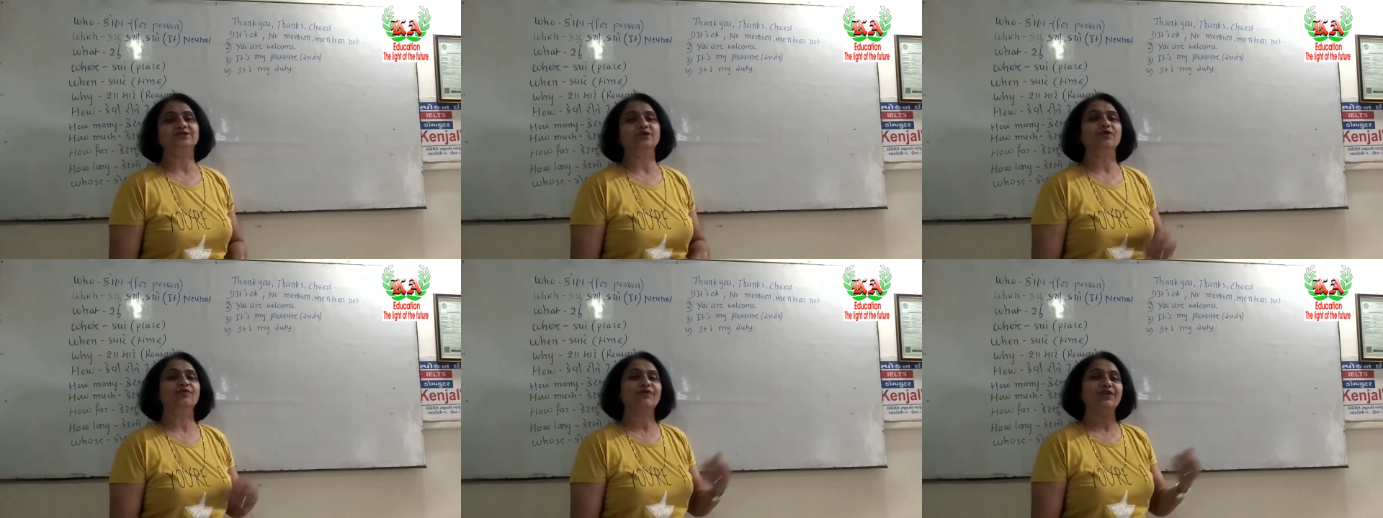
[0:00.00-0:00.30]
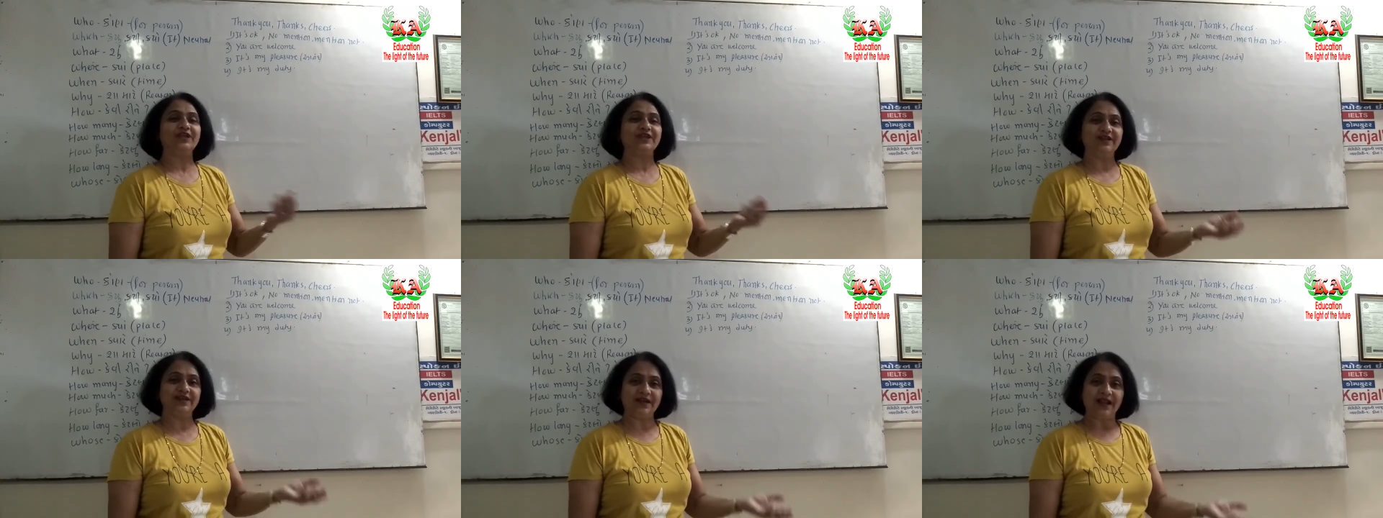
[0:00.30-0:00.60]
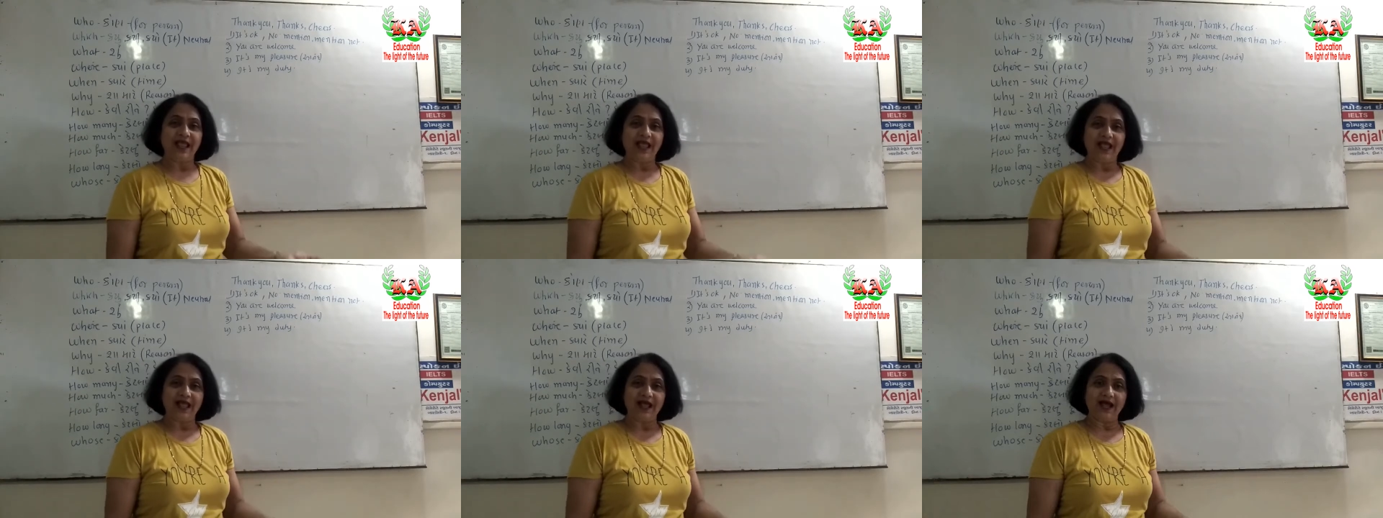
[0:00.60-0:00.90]
or we
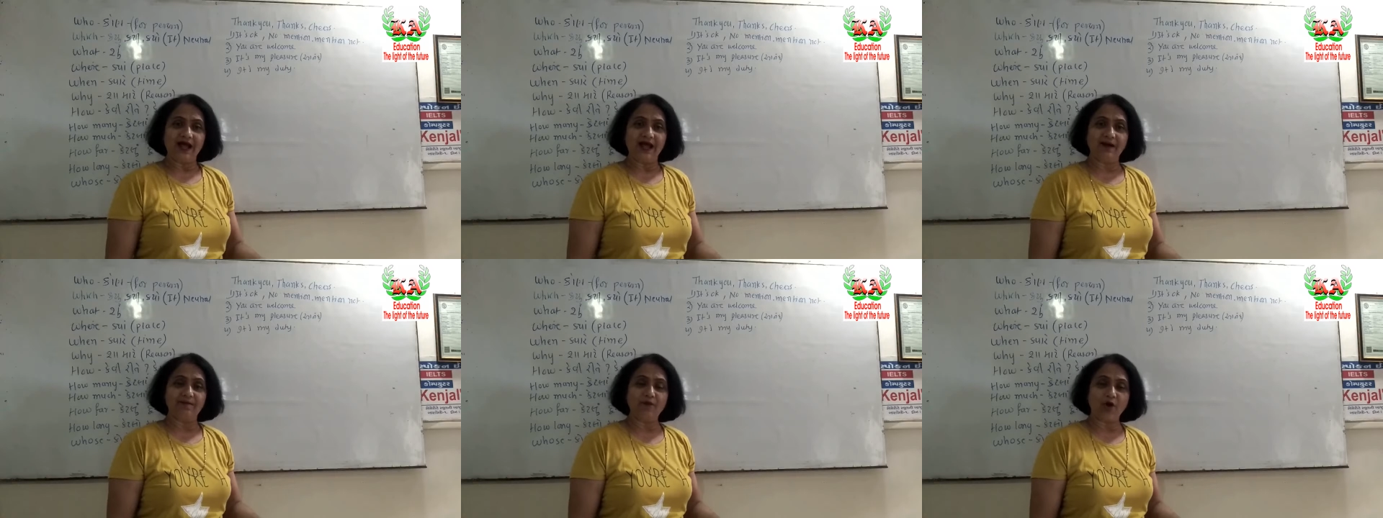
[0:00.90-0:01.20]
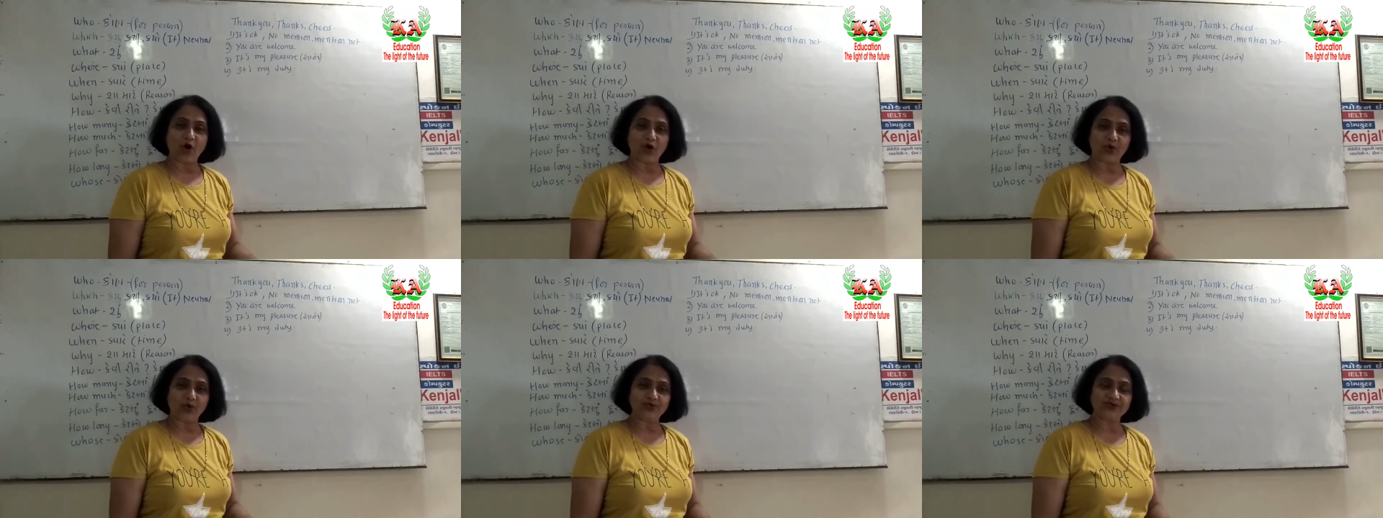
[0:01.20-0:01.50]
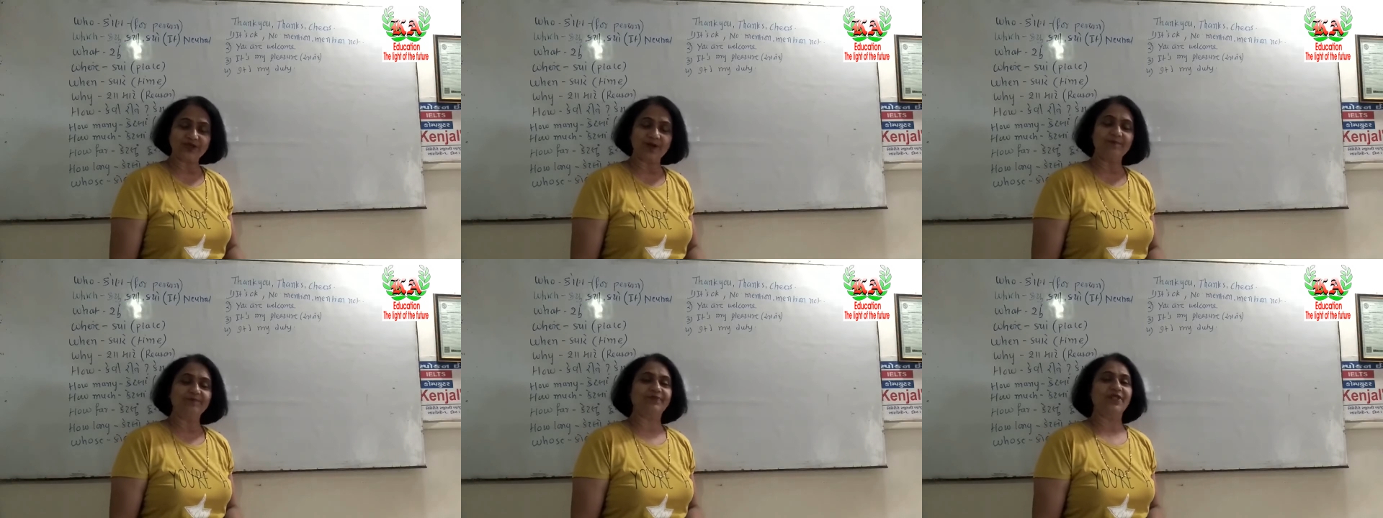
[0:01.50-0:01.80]
borrow
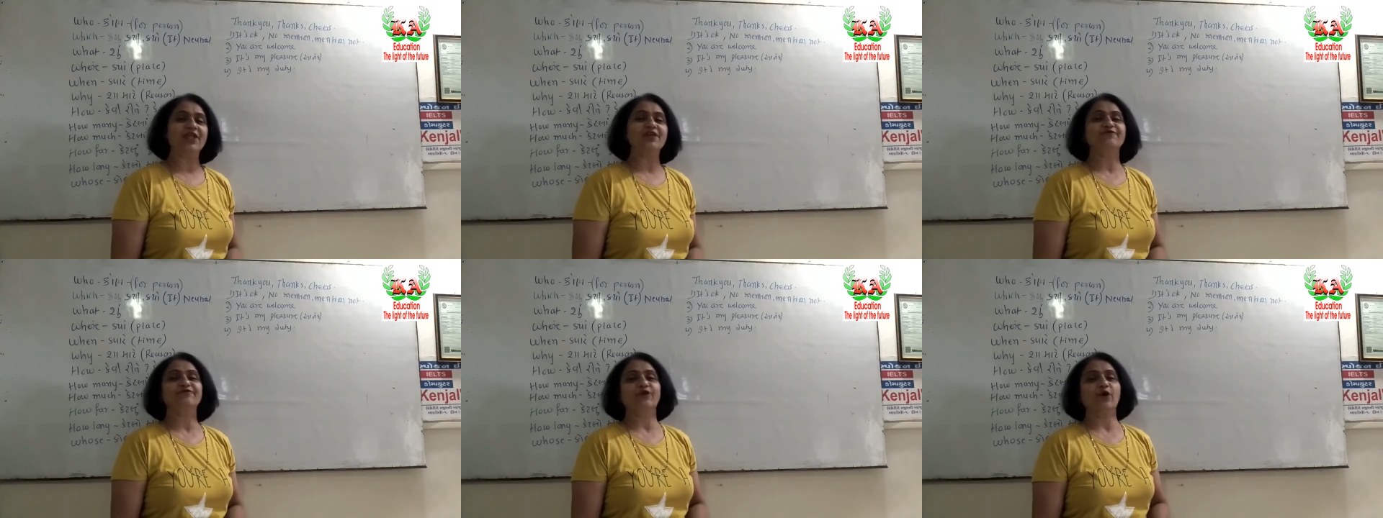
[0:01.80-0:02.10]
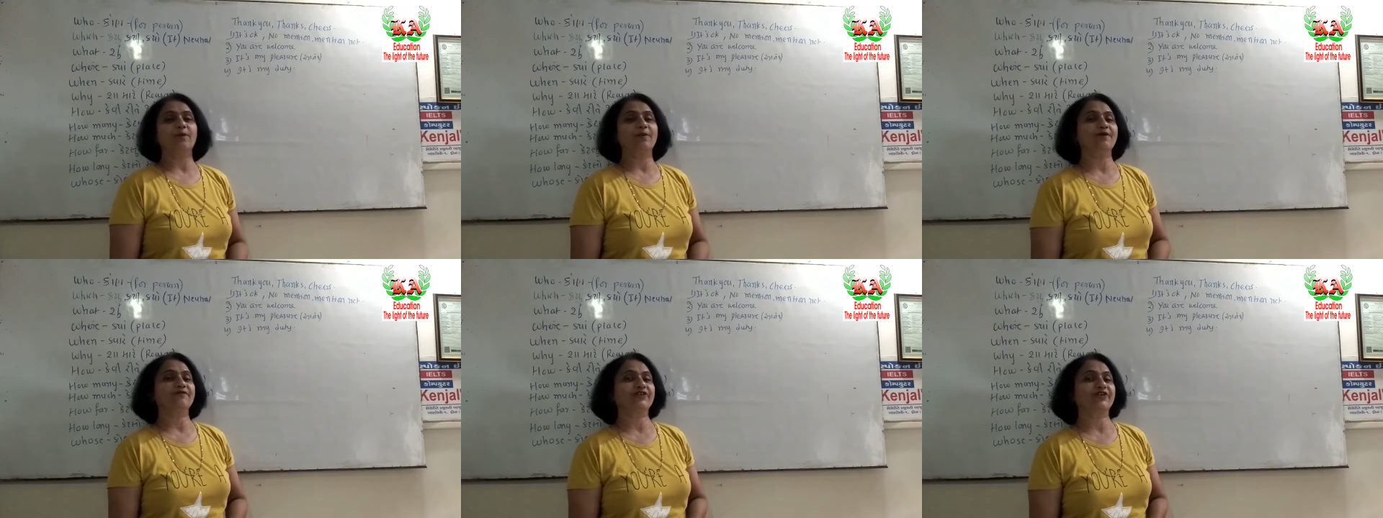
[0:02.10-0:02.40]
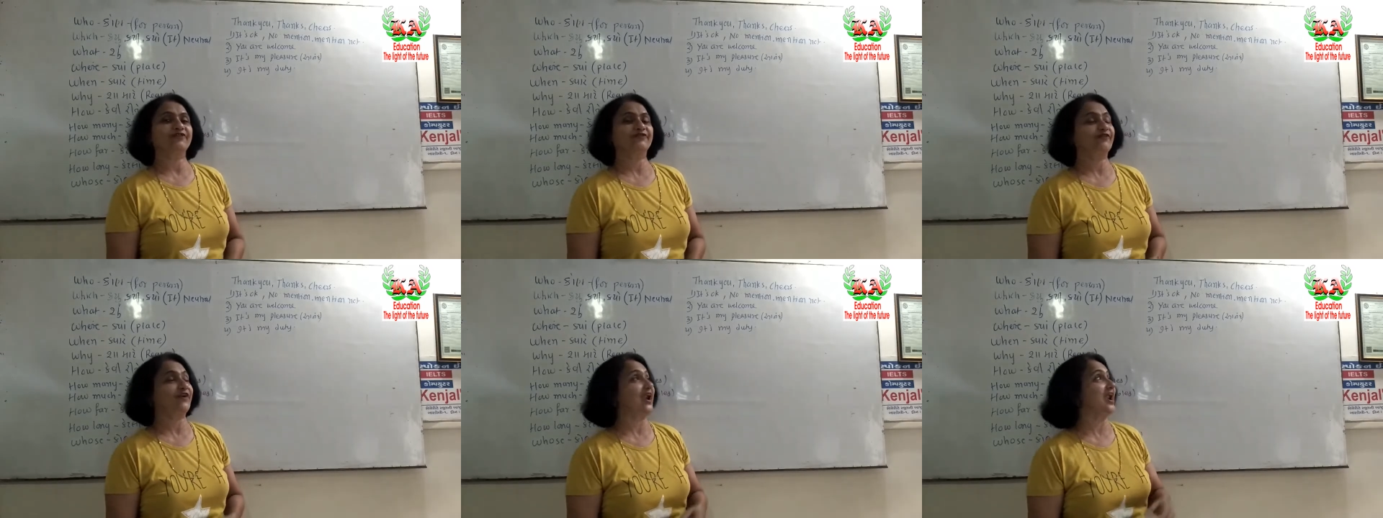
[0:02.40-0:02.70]
something from
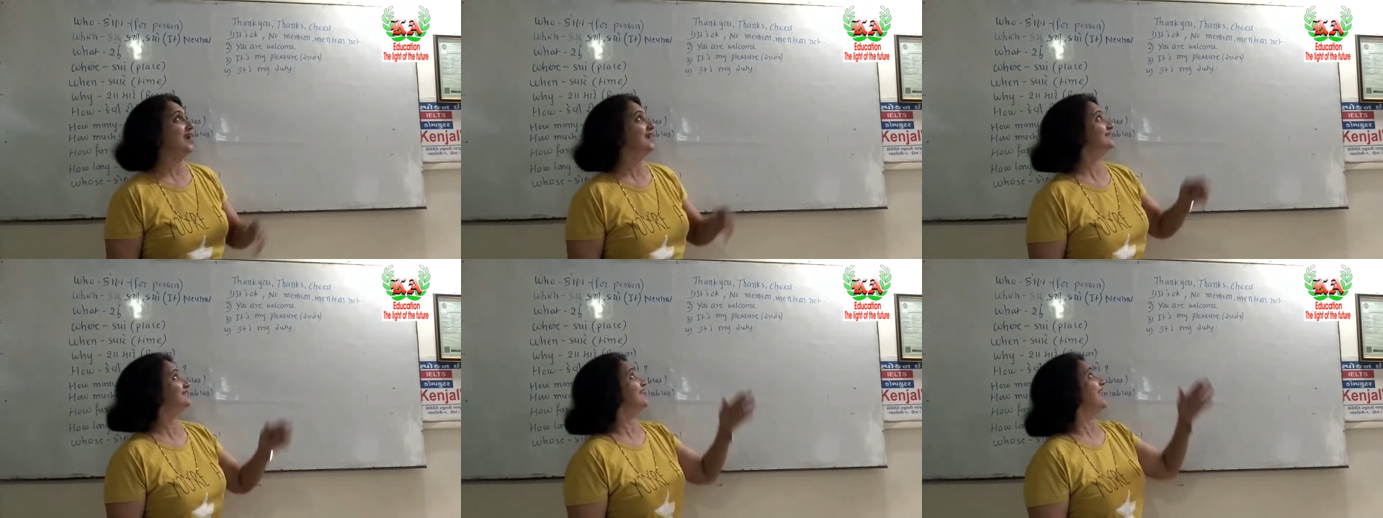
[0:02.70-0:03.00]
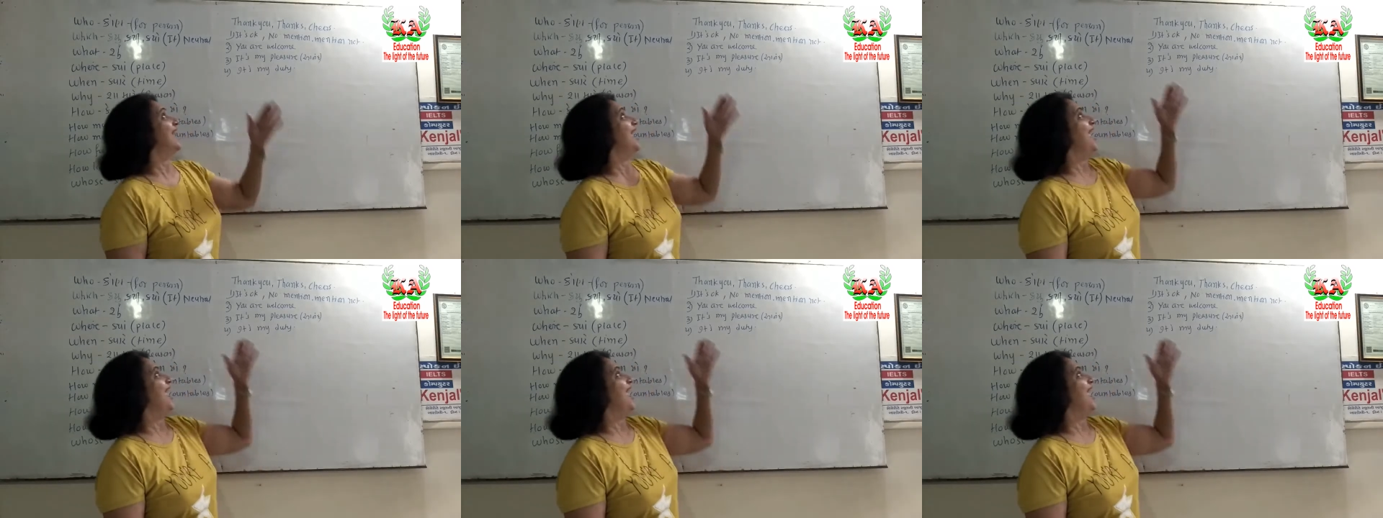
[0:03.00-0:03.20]
our friends.